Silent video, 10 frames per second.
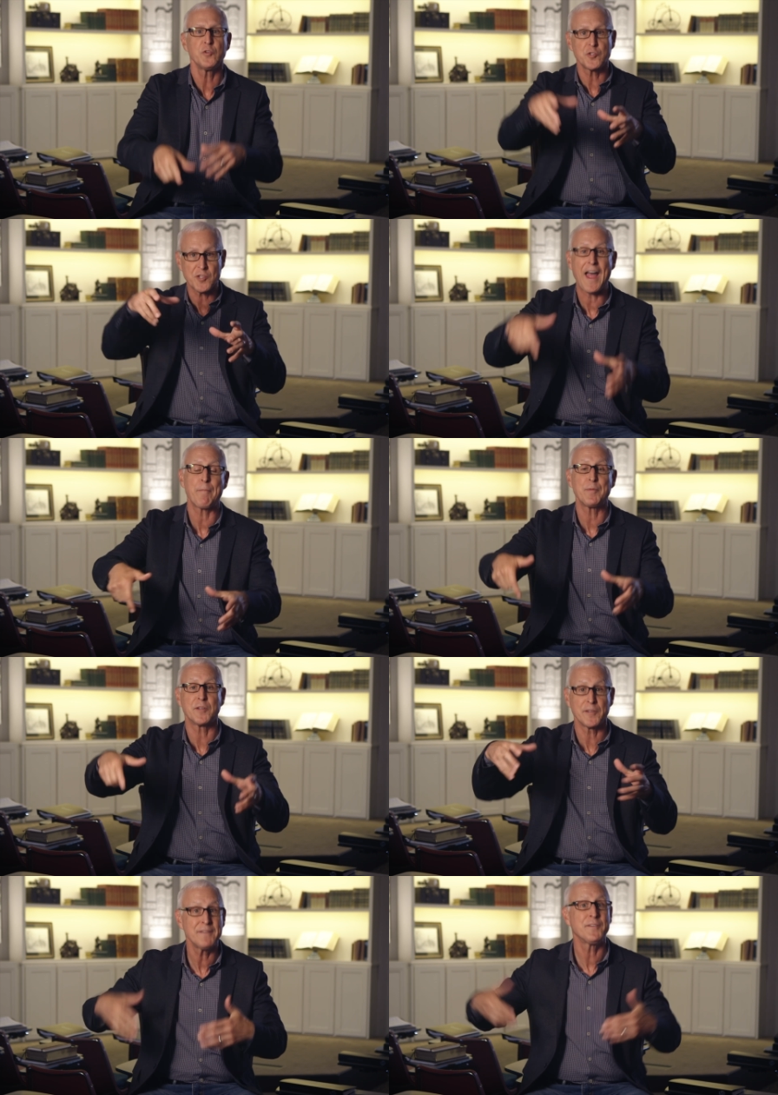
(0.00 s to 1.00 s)
You just happen
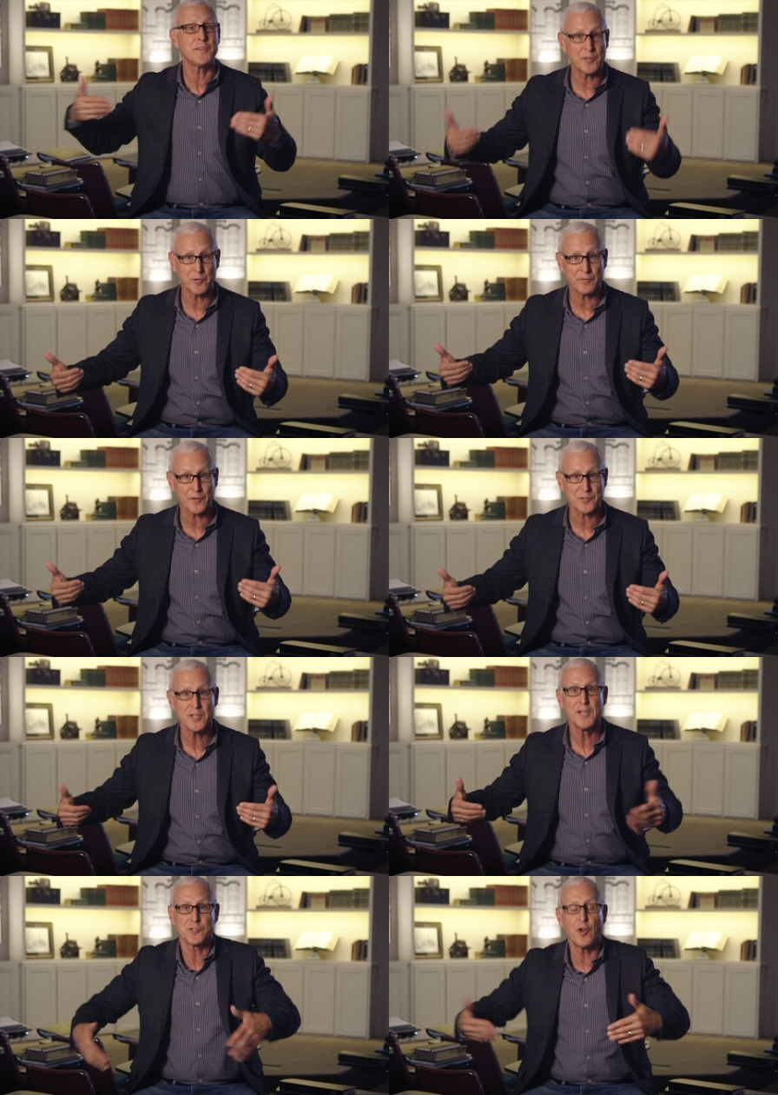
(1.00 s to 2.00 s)
to live in the
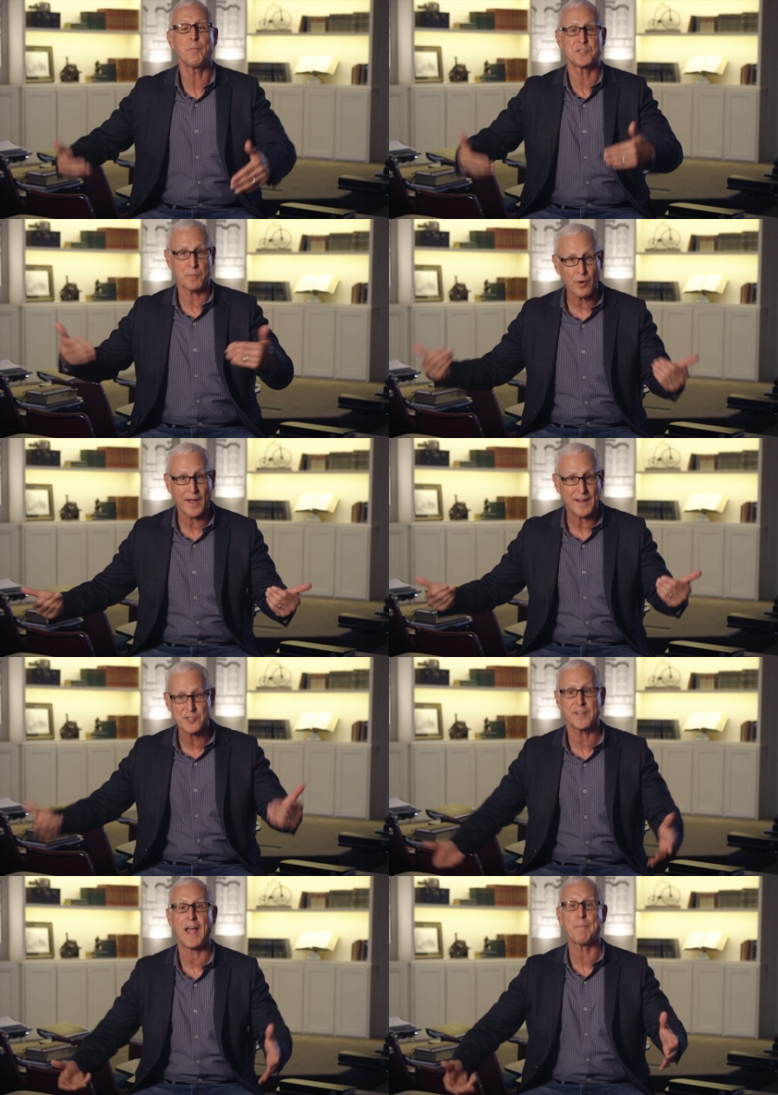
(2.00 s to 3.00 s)
universe, so don't be
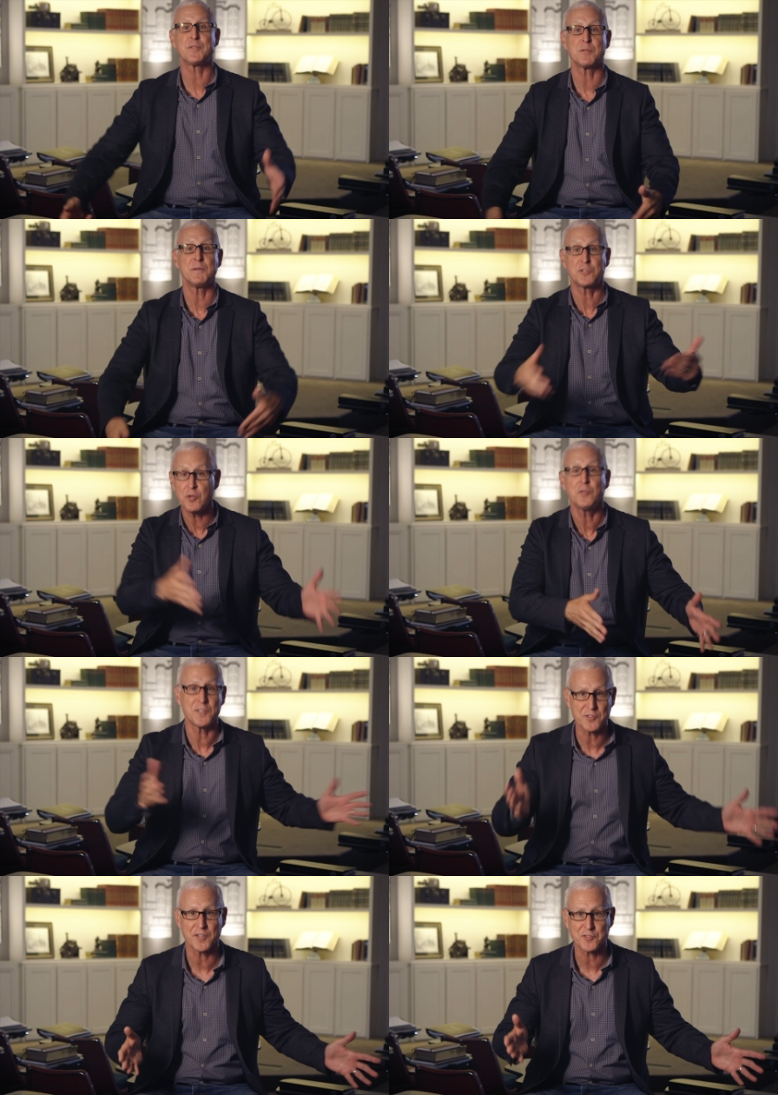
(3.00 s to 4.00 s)
surprised that it happens to be
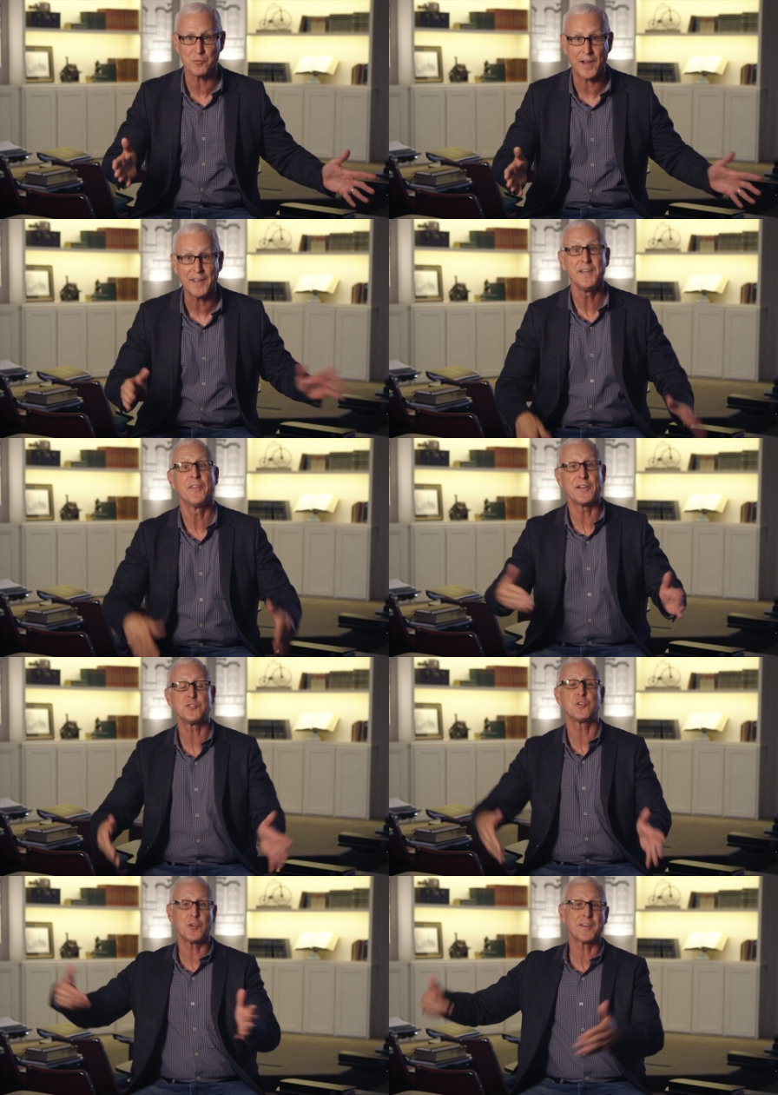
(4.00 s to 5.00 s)
tuned in such a way
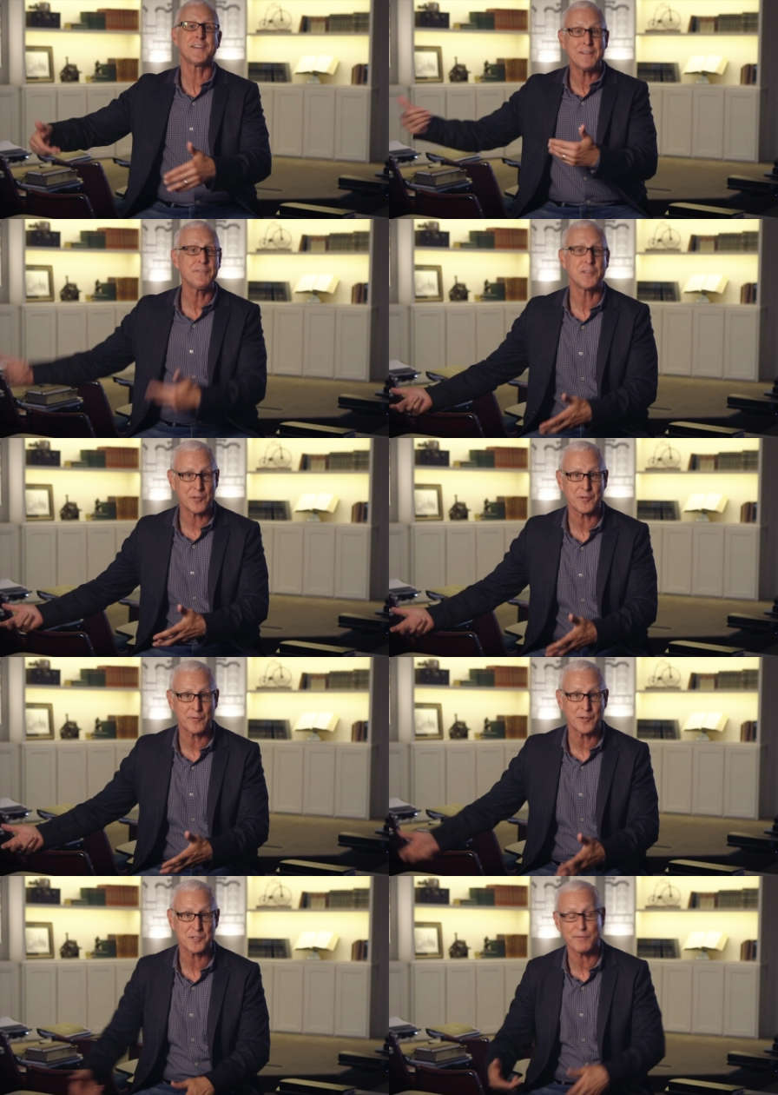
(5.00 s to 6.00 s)
that you could live in the
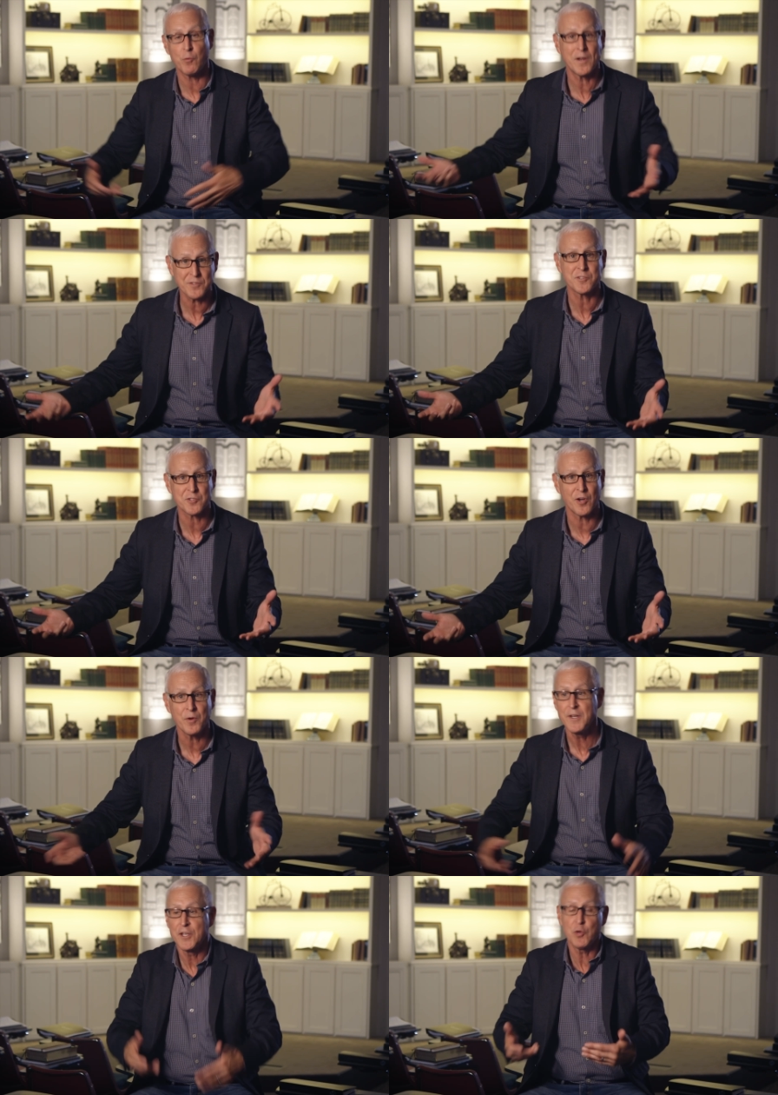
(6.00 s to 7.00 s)
universe. If it wasn't
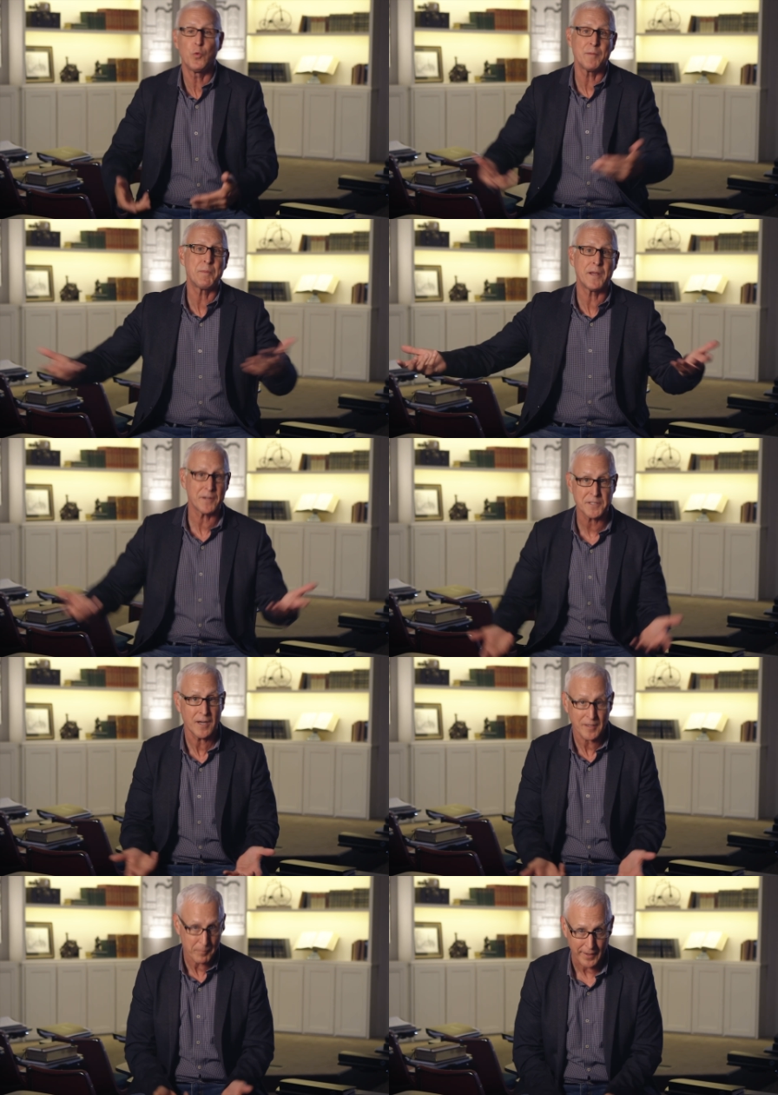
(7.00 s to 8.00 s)
so, you wouldn't be here to
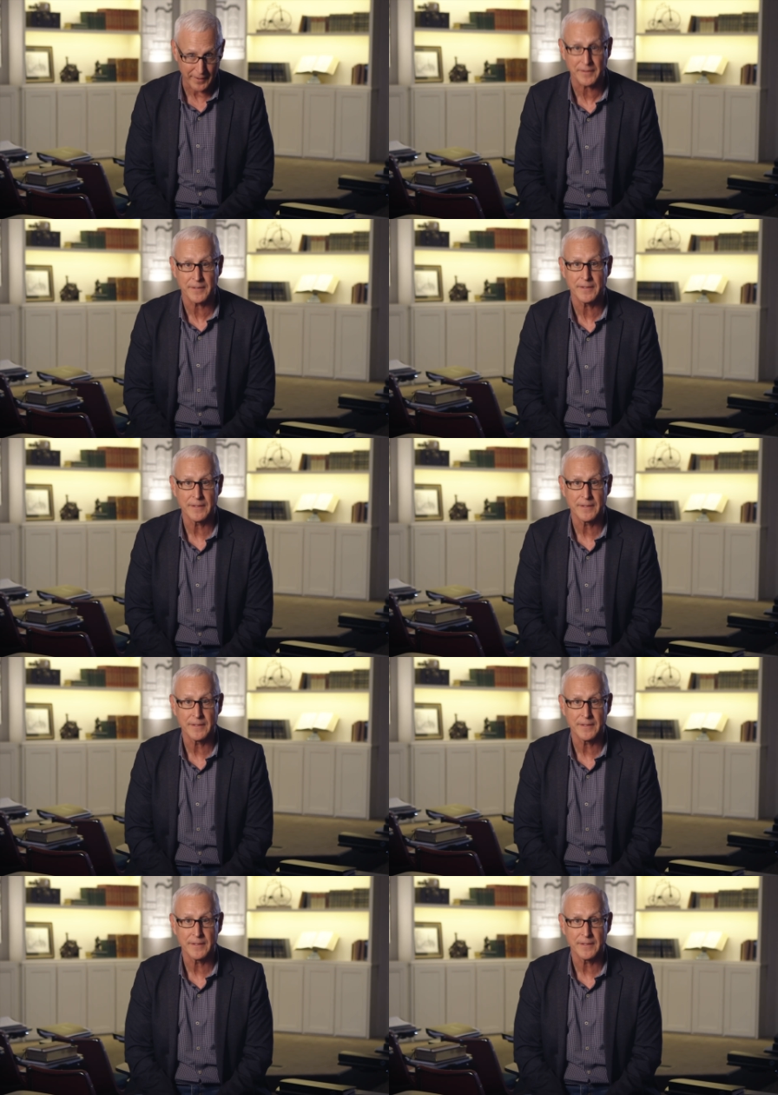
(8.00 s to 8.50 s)
talk about it.